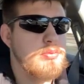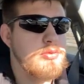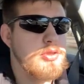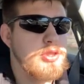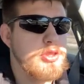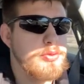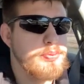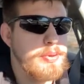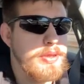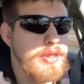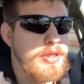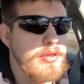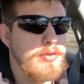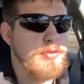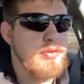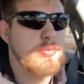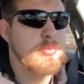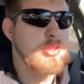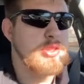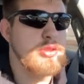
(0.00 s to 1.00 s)
just speaking
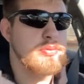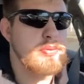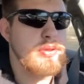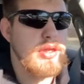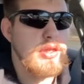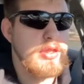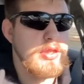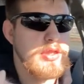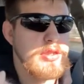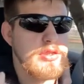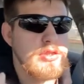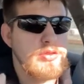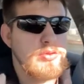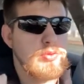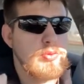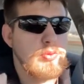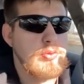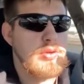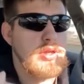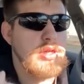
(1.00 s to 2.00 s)
from experience
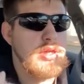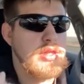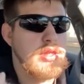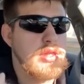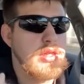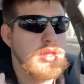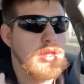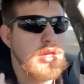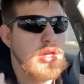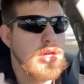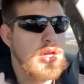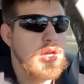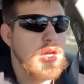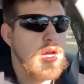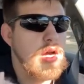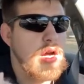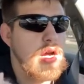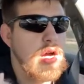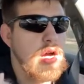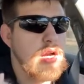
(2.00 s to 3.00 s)
with
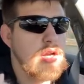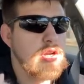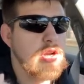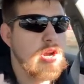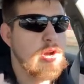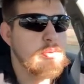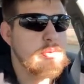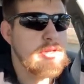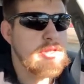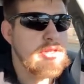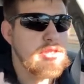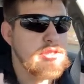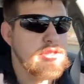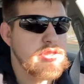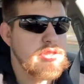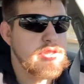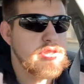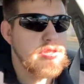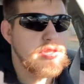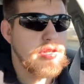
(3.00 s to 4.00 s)

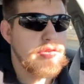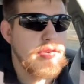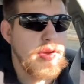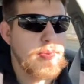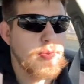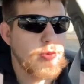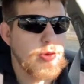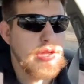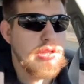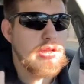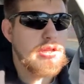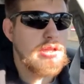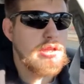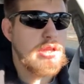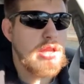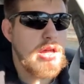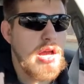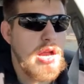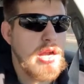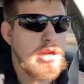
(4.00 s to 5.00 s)
competitions, if I'm really
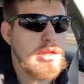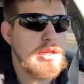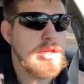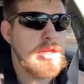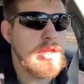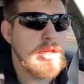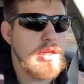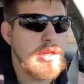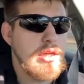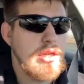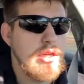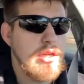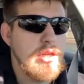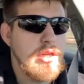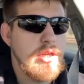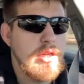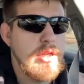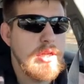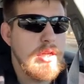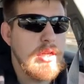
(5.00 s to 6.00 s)
locked in,
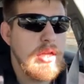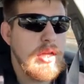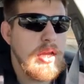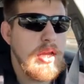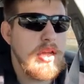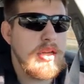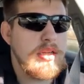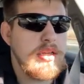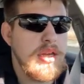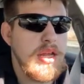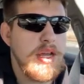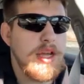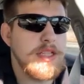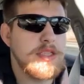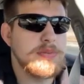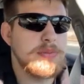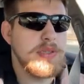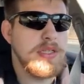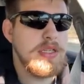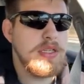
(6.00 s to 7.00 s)
it
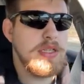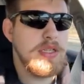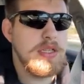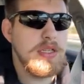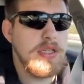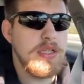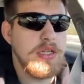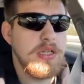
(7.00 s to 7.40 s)
takes me,